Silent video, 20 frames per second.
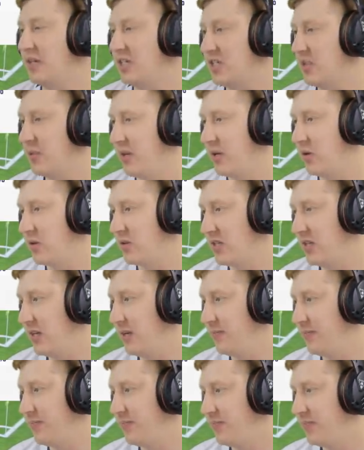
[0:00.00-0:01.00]
and missed a
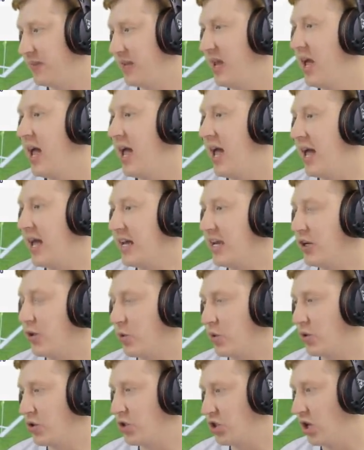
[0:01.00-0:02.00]
penalty.
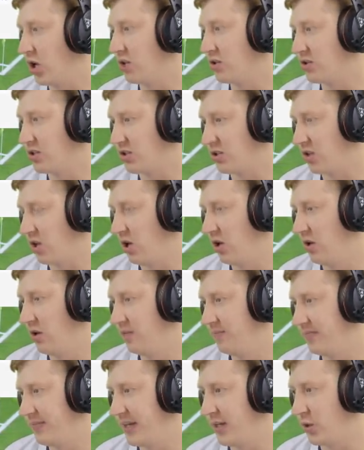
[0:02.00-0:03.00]
Equal shots,
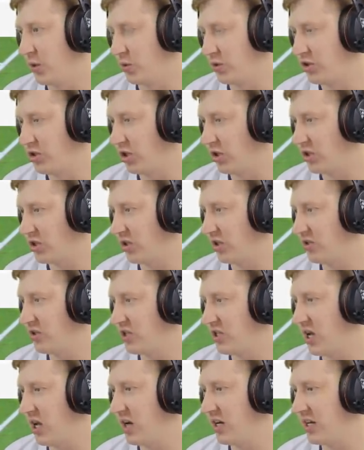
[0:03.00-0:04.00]
equal shots
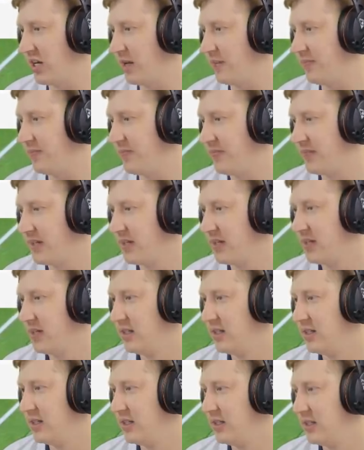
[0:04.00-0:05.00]
on target.
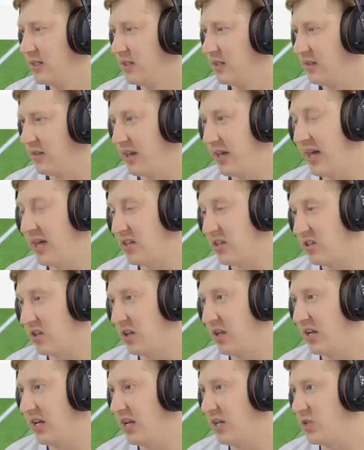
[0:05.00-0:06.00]
They
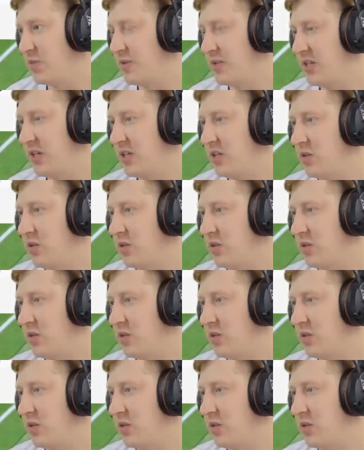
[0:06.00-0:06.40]
slightly edged